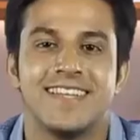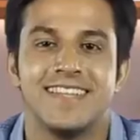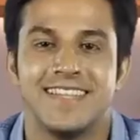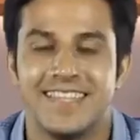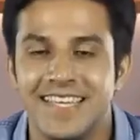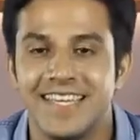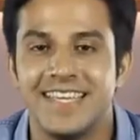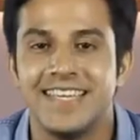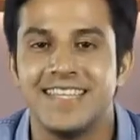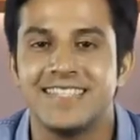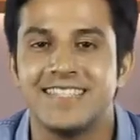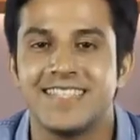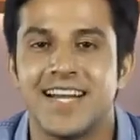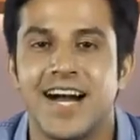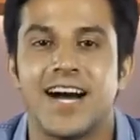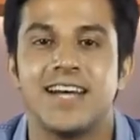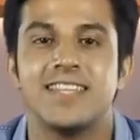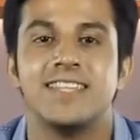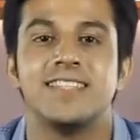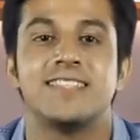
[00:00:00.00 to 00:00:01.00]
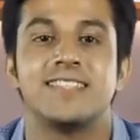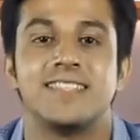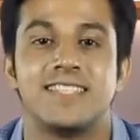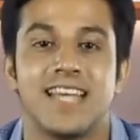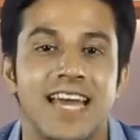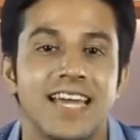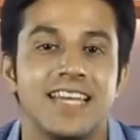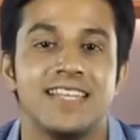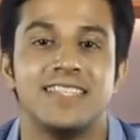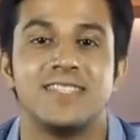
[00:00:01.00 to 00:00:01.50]
these are the
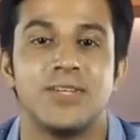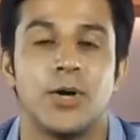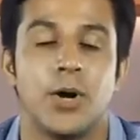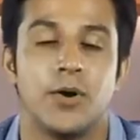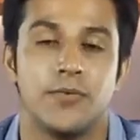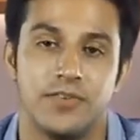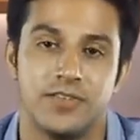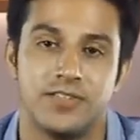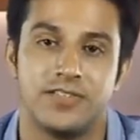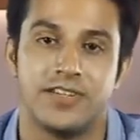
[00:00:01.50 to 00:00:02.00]
sides of a